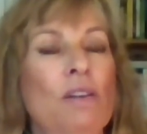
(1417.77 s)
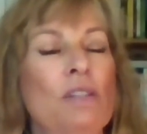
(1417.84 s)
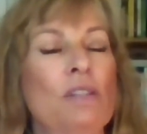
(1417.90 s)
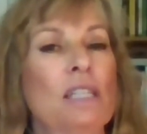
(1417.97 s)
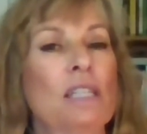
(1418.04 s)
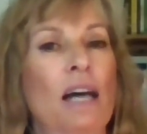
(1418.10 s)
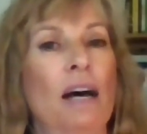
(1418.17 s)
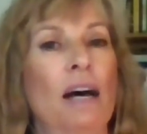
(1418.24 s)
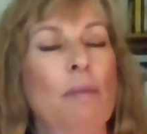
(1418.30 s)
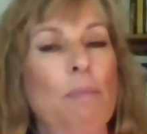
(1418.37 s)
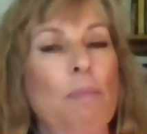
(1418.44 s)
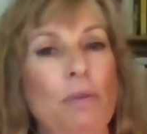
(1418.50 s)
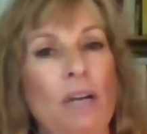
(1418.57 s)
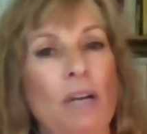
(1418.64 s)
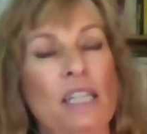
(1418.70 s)
there's a lot of
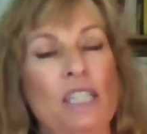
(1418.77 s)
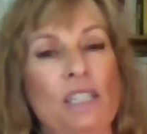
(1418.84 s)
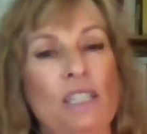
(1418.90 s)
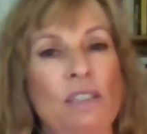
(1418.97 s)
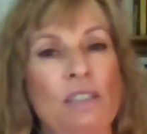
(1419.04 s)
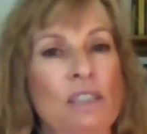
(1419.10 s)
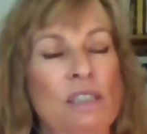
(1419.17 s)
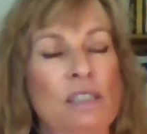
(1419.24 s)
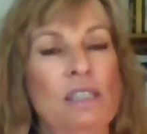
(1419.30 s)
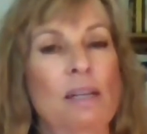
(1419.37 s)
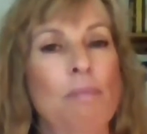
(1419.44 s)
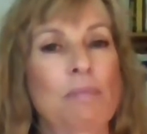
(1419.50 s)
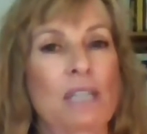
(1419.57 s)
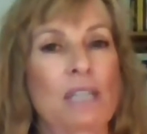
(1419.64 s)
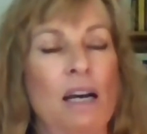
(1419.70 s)
pressure
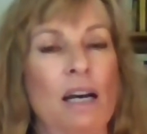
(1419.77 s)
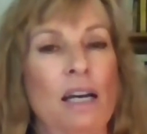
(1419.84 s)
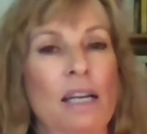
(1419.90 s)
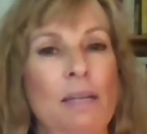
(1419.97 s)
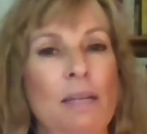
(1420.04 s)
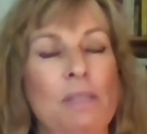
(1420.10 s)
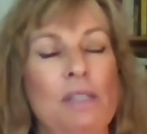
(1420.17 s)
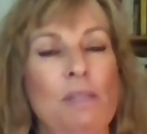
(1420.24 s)
sometimes,